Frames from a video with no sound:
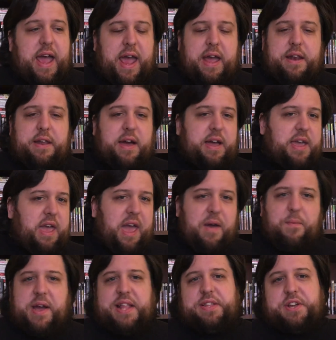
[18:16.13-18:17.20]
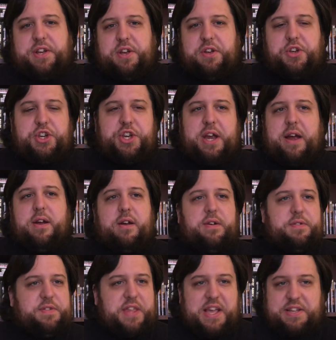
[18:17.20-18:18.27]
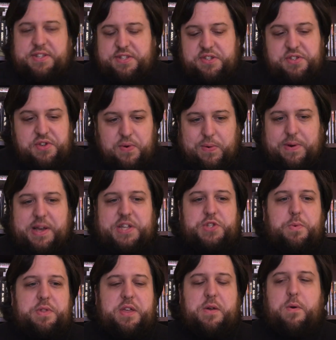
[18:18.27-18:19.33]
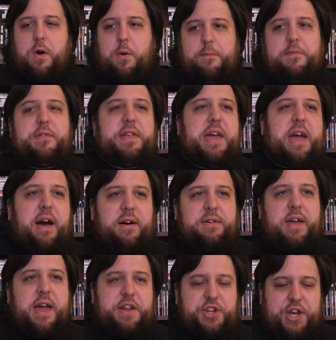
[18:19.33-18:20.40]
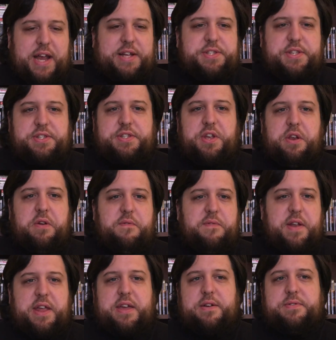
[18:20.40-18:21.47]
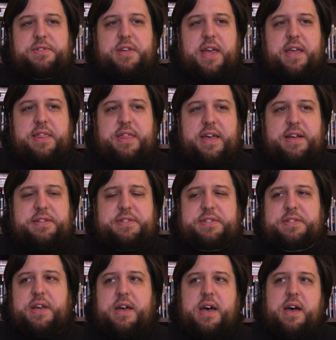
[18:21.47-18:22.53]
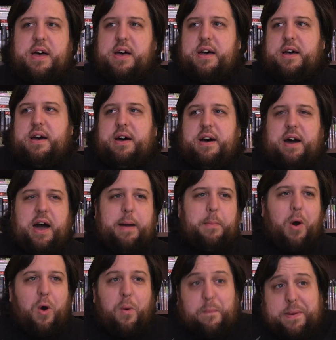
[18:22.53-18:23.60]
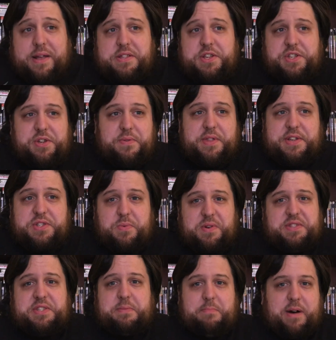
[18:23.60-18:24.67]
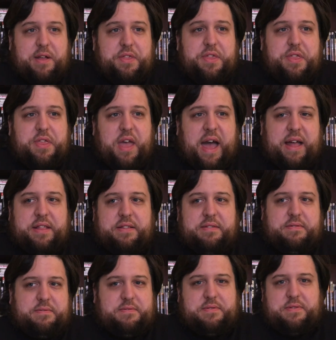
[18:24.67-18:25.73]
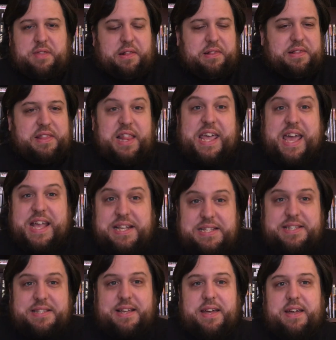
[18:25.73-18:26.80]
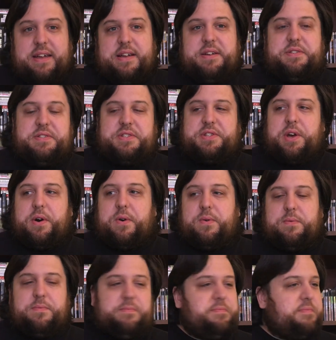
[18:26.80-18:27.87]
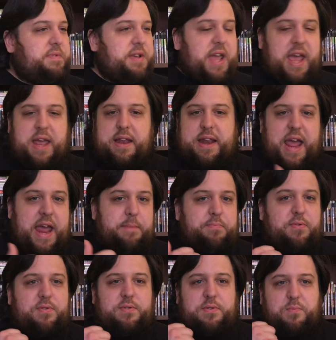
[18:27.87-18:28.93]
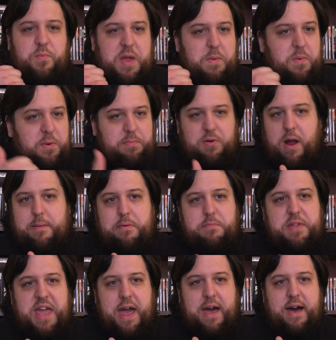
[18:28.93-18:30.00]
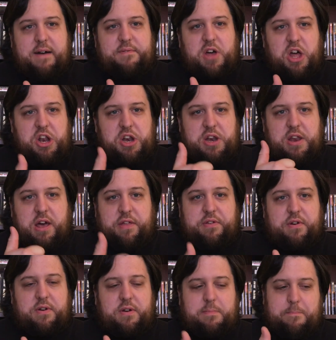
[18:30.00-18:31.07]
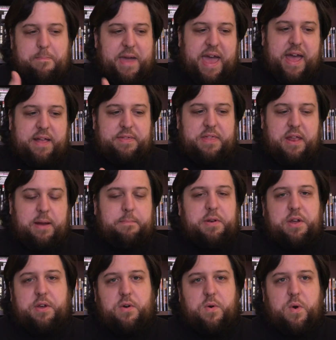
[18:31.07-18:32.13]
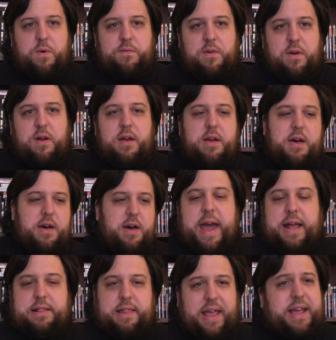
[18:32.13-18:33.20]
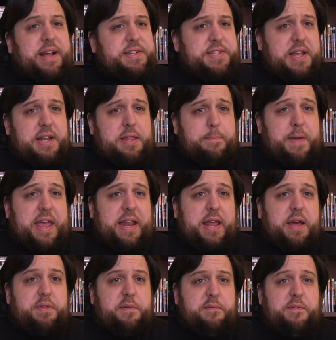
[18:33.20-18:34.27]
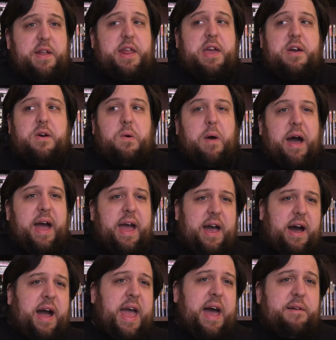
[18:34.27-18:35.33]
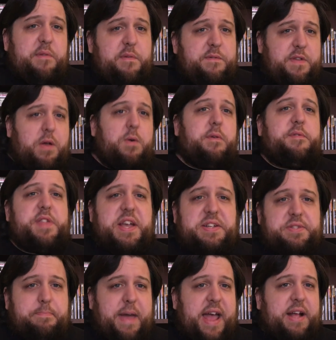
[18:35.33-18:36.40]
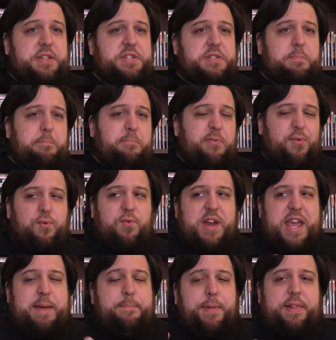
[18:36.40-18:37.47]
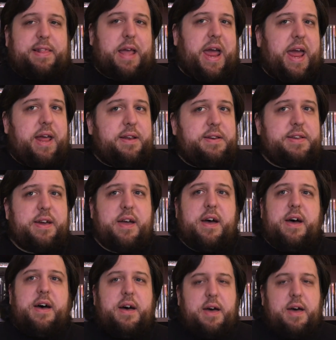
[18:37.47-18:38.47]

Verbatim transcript: and I can't wait to share these stories with you. Hopefully I'll get chances to do videos like this. I'm hoping to do this once a month at the least. So in April, we will probably have another band that I'm going to go over. And like I said at the beginning of the video, I, I have a few of these bands pre-planned.